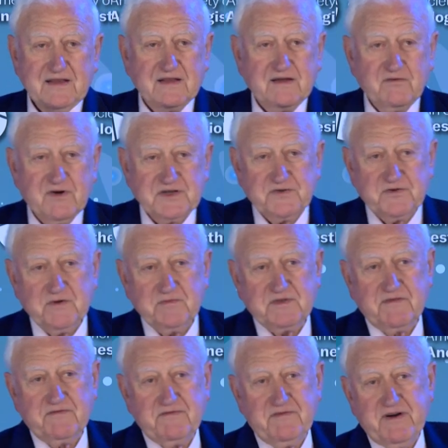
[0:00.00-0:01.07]
The restrooms
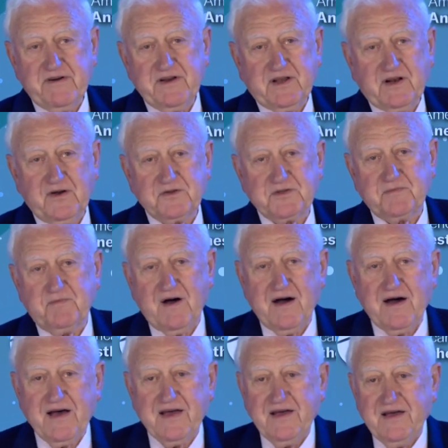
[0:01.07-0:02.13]
are very close
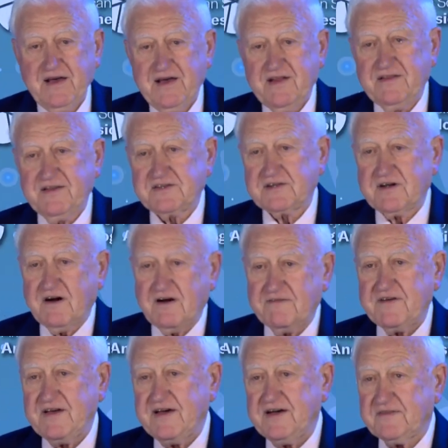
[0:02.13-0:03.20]
by. There's
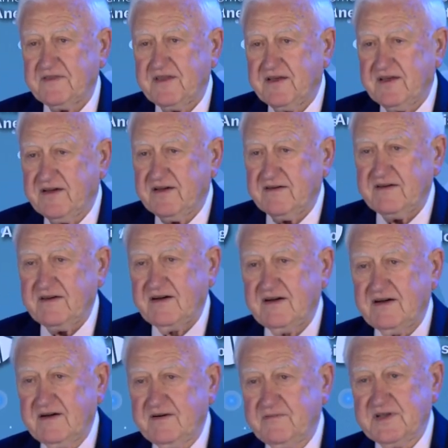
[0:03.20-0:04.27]
coffee out there,
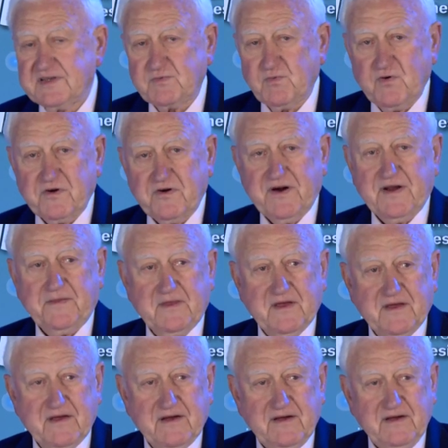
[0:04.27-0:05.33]
um, there's water out
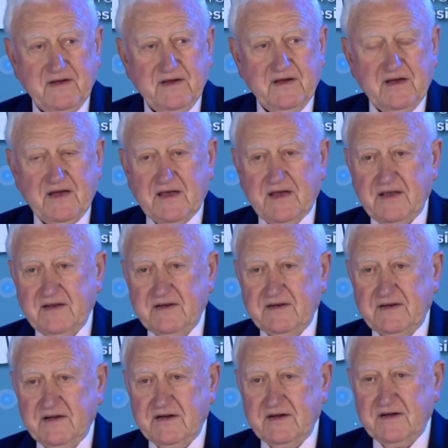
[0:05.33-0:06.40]
there,
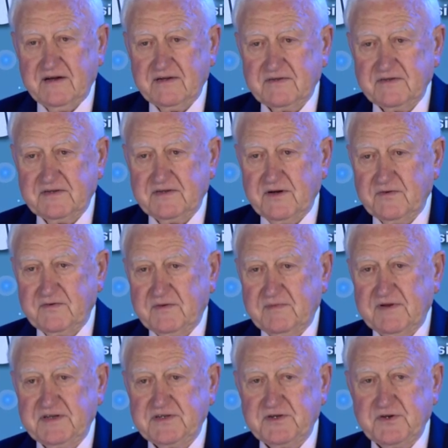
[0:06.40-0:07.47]
and uh, you know,
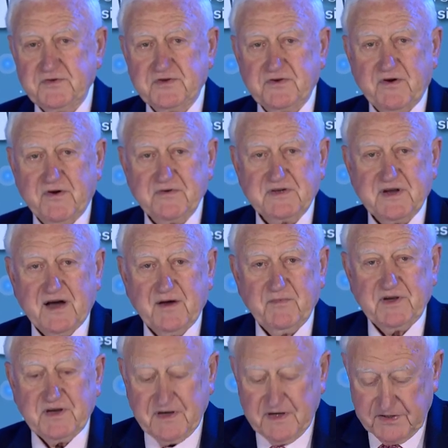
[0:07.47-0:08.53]
please use your own time
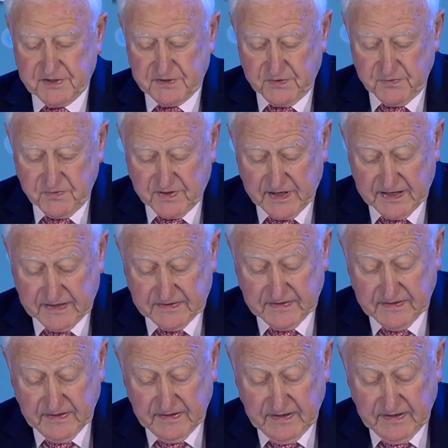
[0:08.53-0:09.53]
when you need to do that.